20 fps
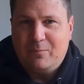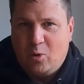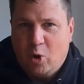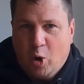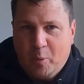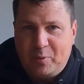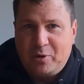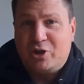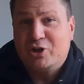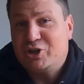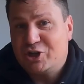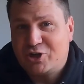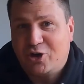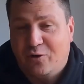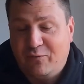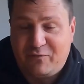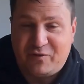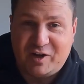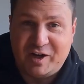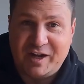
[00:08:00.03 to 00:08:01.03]
more because you're
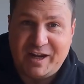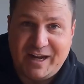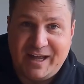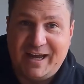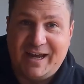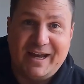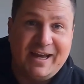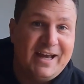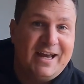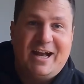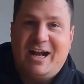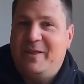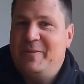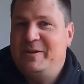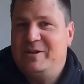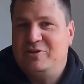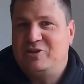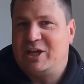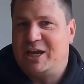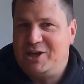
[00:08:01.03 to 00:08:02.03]
confident in it, and
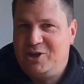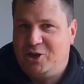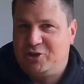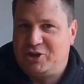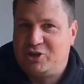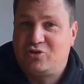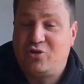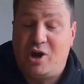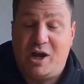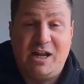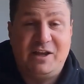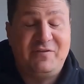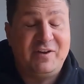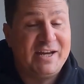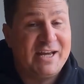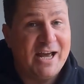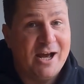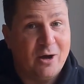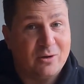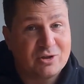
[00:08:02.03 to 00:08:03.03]
then you tend not to try
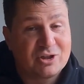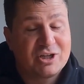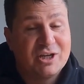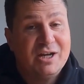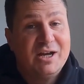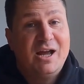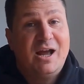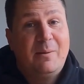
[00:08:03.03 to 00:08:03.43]
anything else.